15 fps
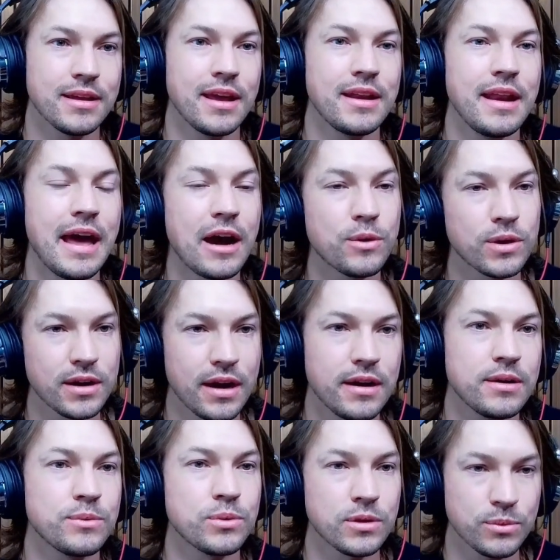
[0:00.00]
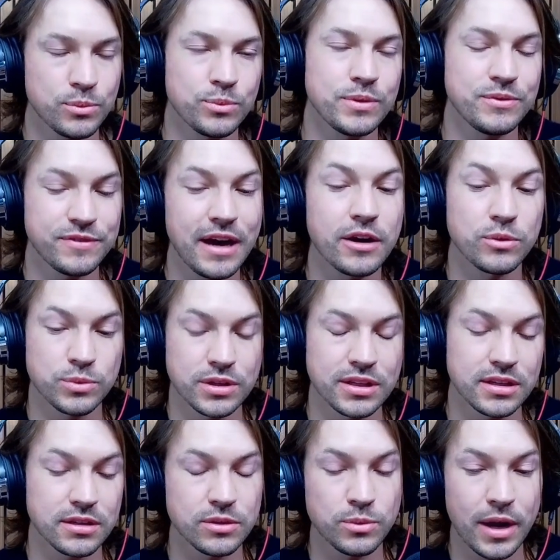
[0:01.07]
And now we found a really
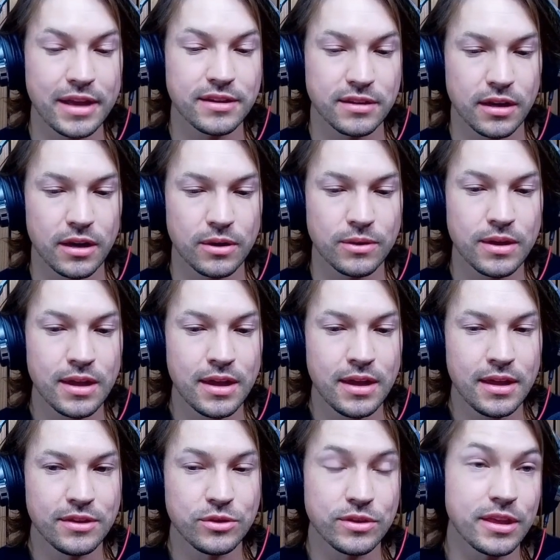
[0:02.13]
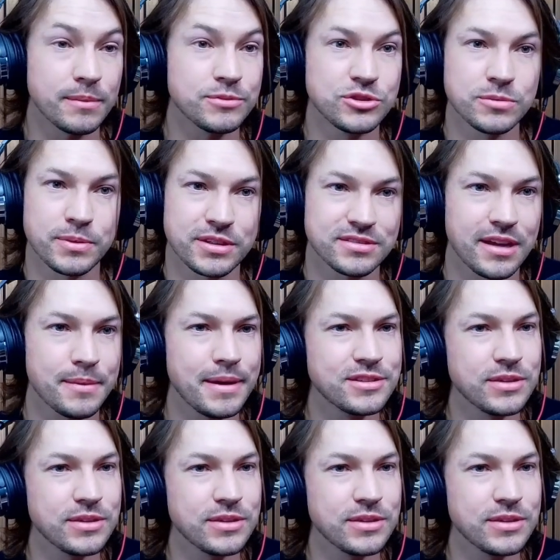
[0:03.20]
good way to go do it that I'm super excited about.